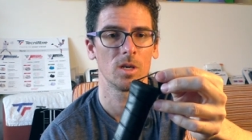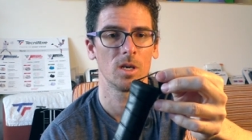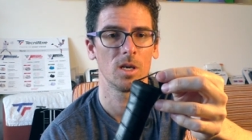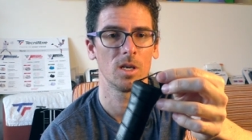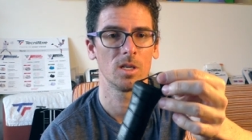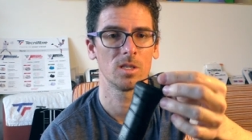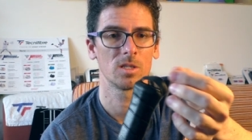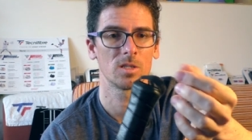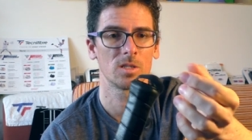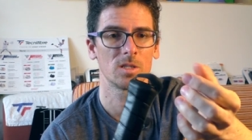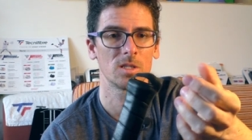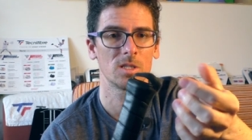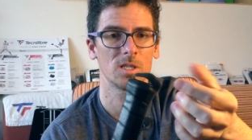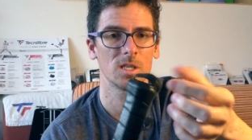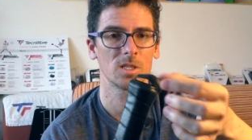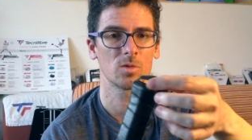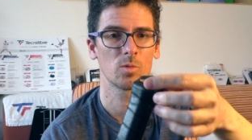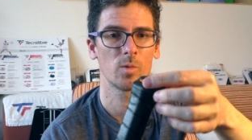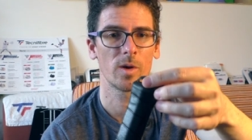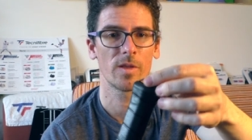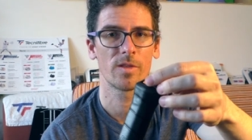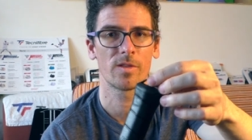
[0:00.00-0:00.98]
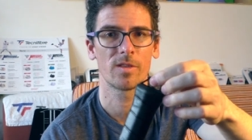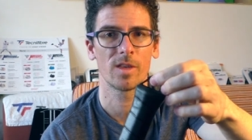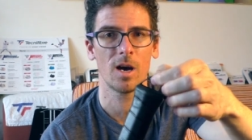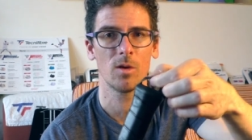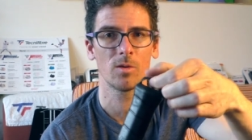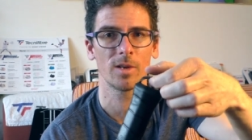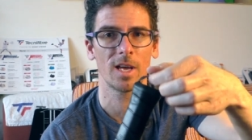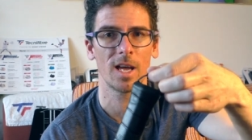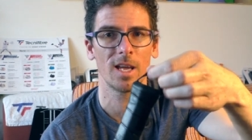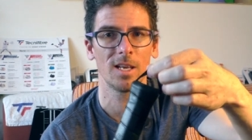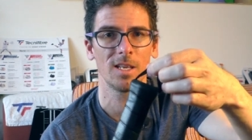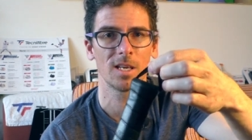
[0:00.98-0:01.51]
it's just
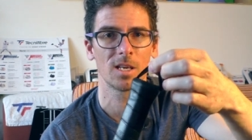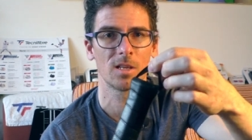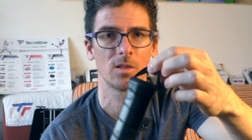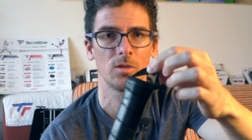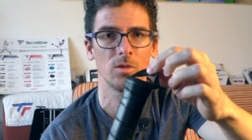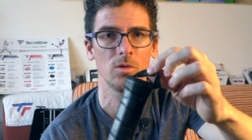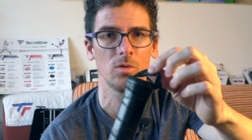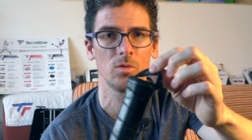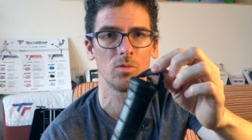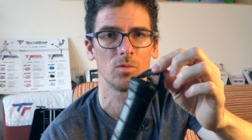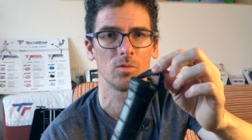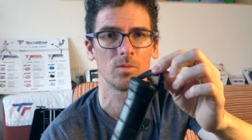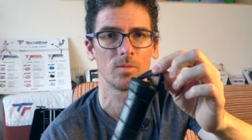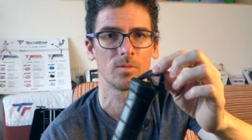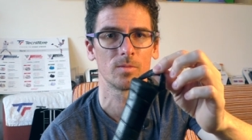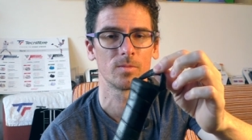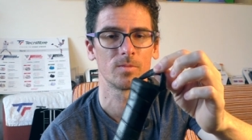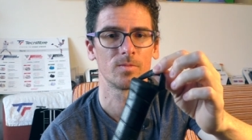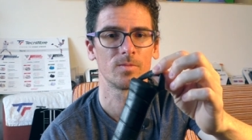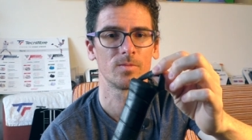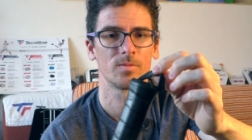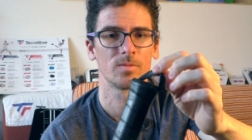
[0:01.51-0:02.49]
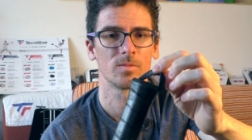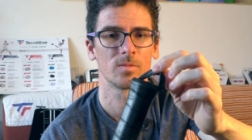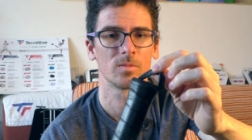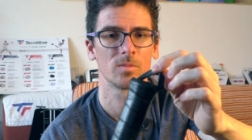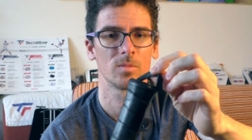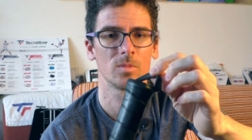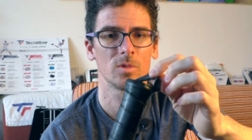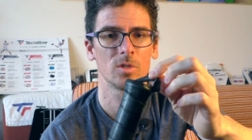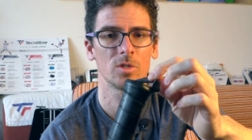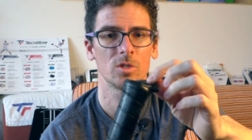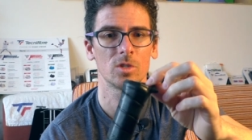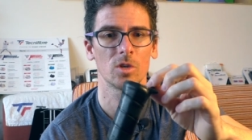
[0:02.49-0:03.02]
without any glue
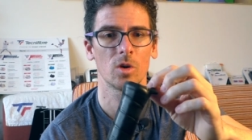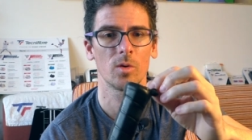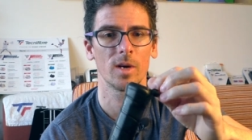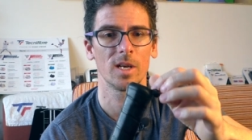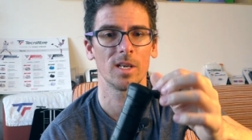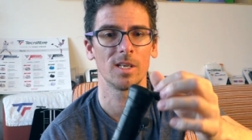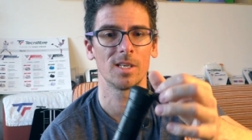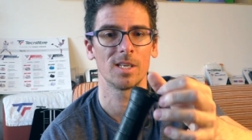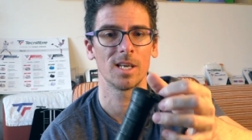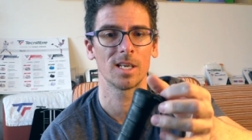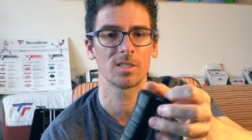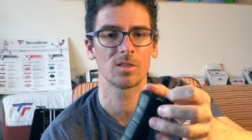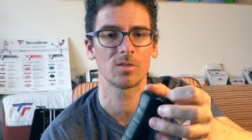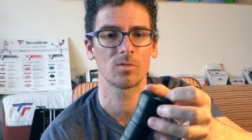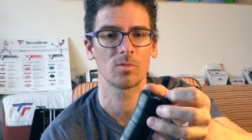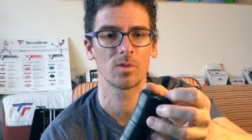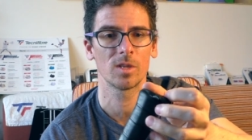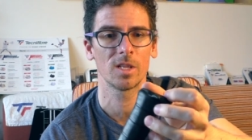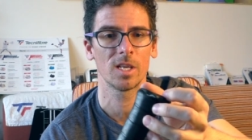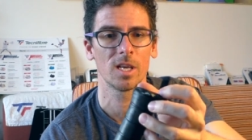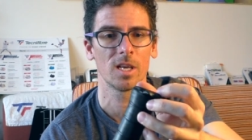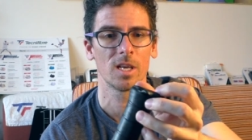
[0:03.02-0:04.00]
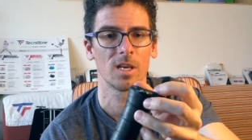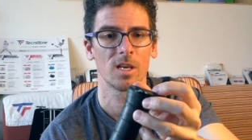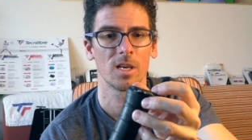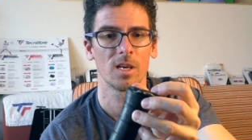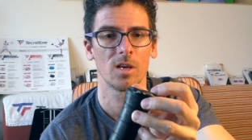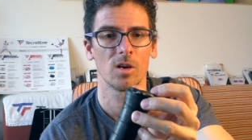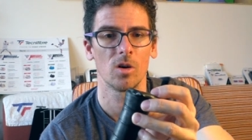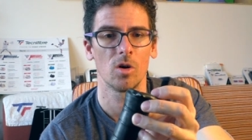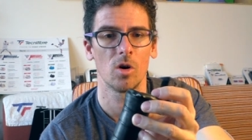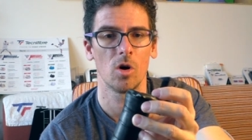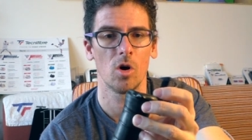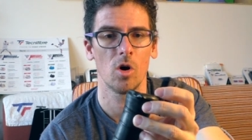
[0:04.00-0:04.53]
so it doesn't really
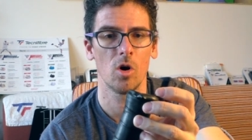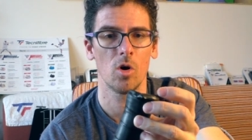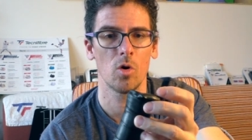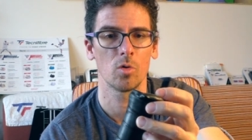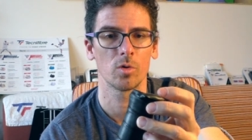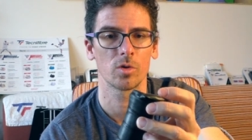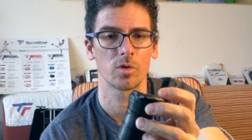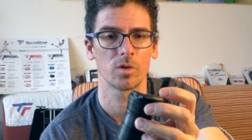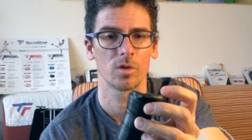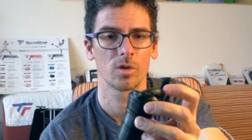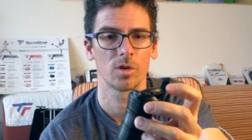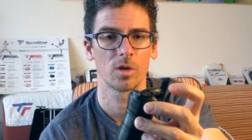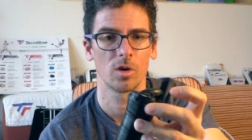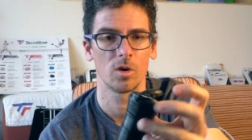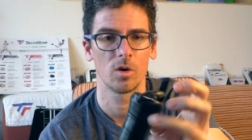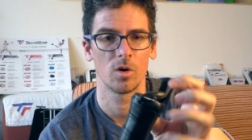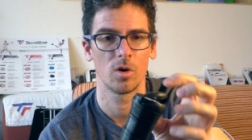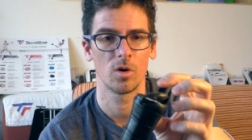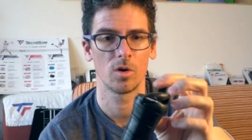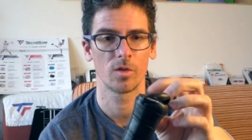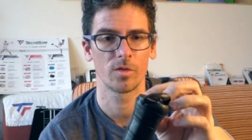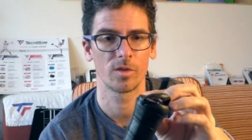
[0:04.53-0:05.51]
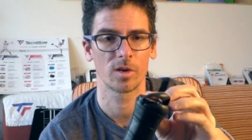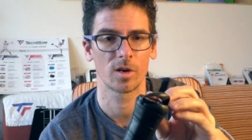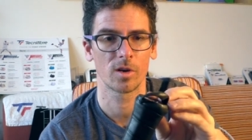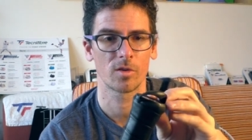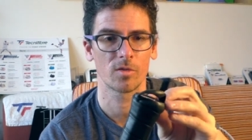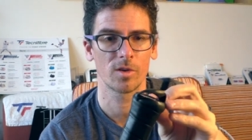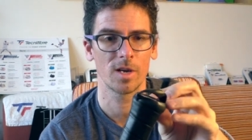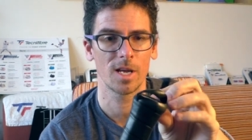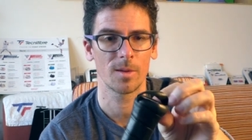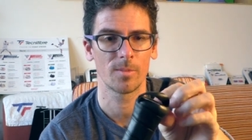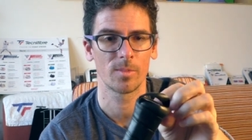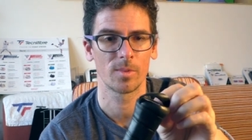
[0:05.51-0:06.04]
hold on the
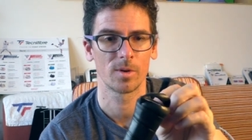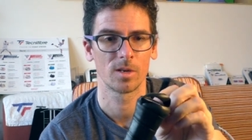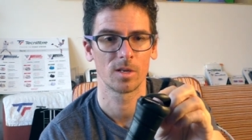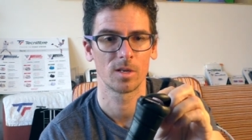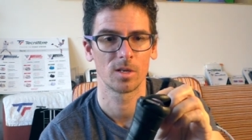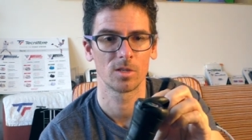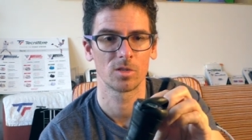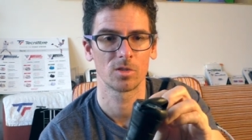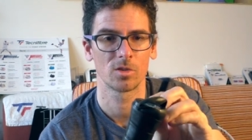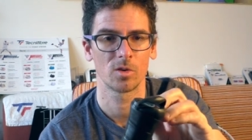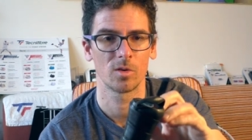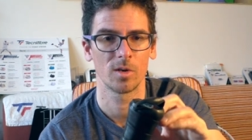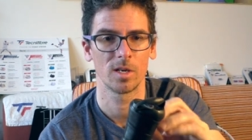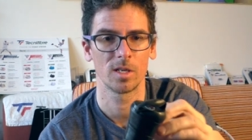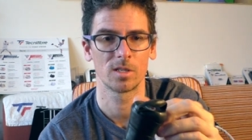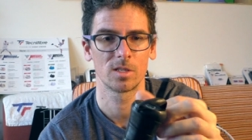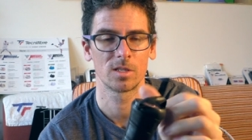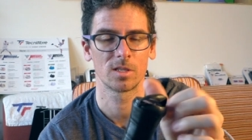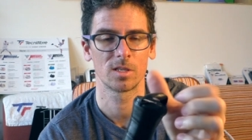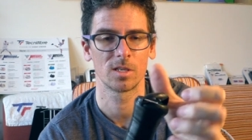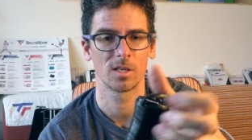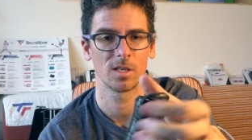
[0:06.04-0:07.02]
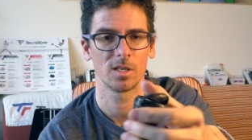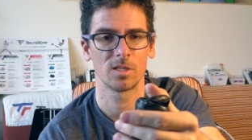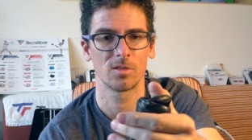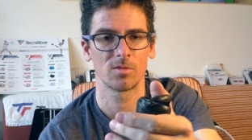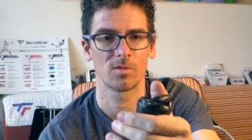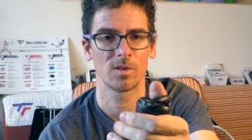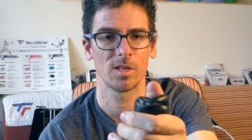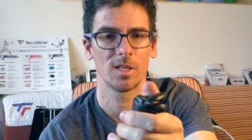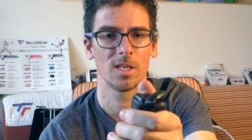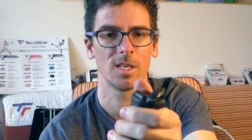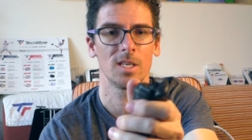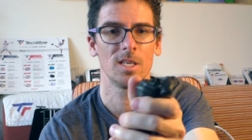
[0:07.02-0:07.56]
grip so it's it's
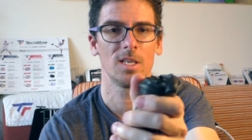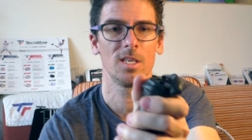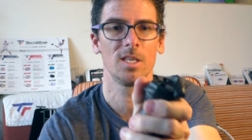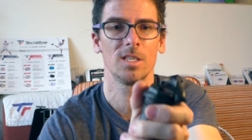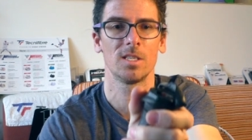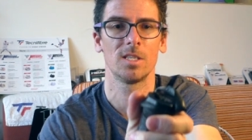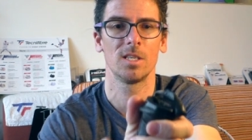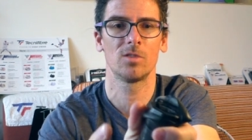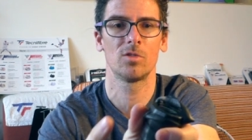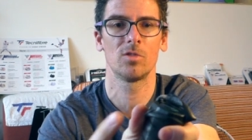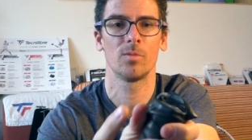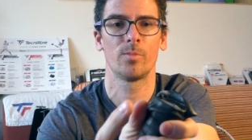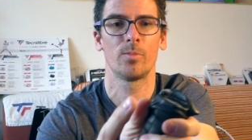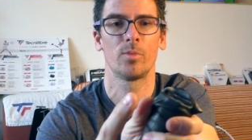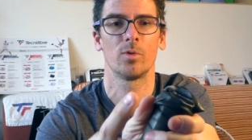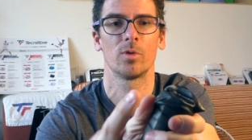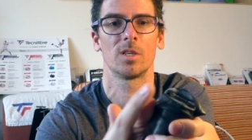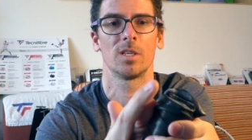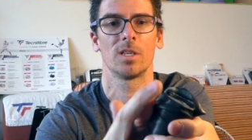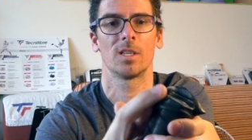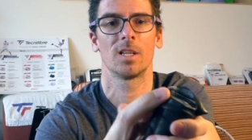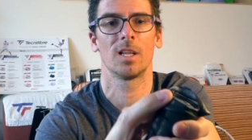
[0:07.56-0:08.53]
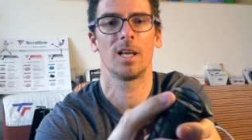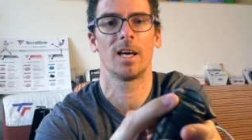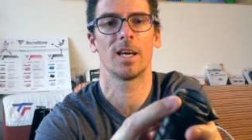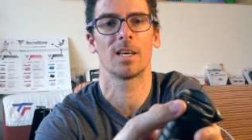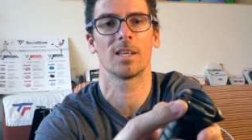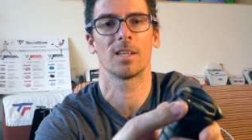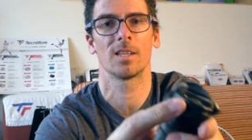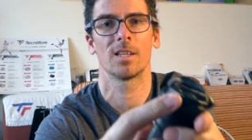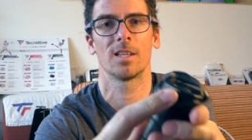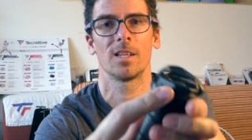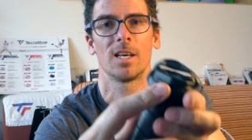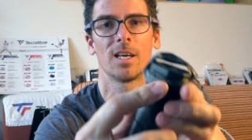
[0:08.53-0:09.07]
really easy to put it
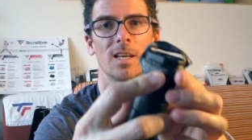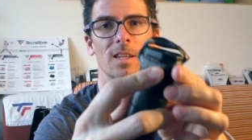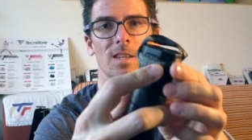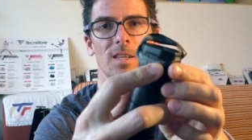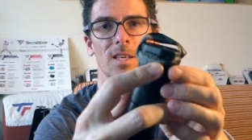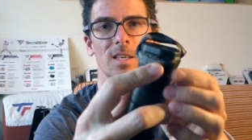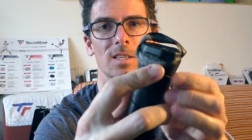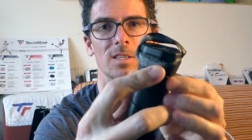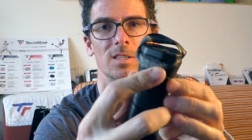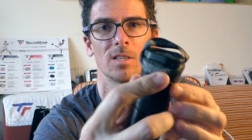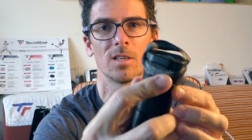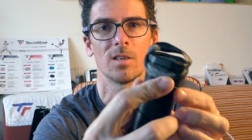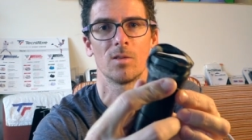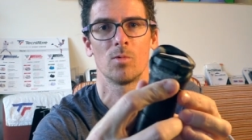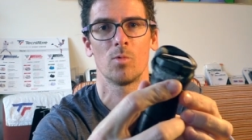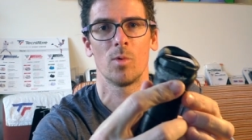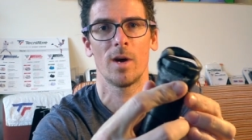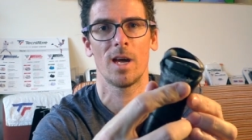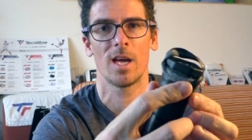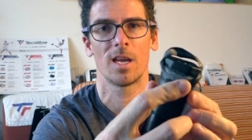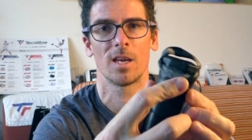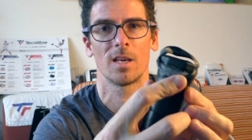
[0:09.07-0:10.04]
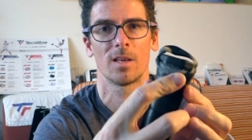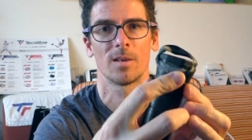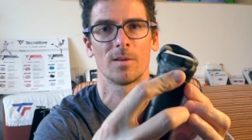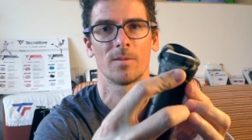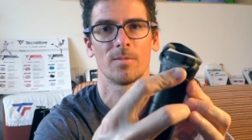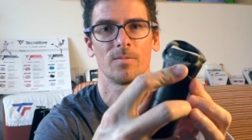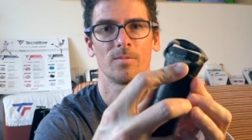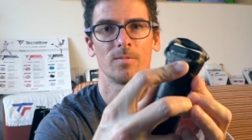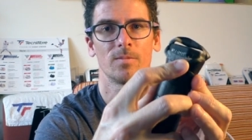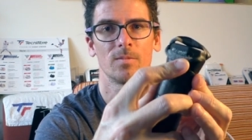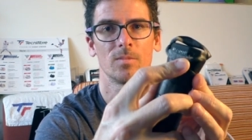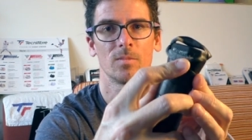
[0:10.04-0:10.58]
like like this away
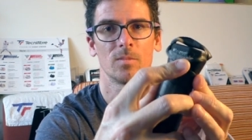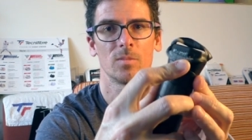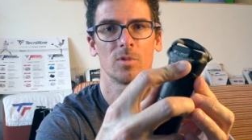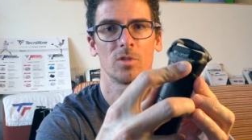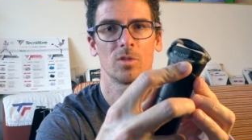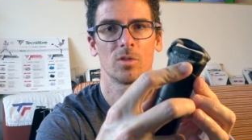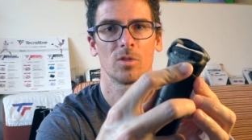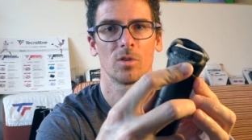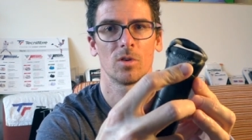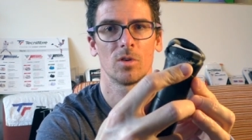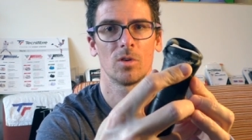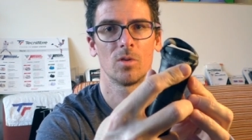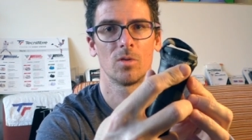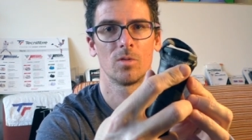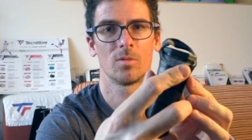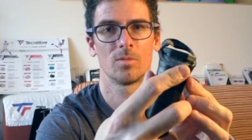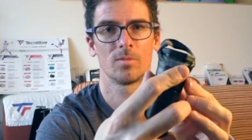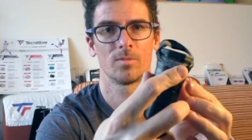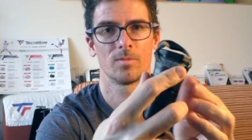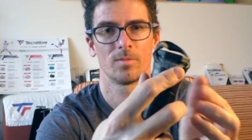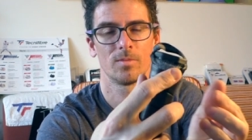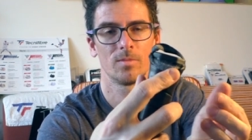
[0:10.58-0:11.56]
so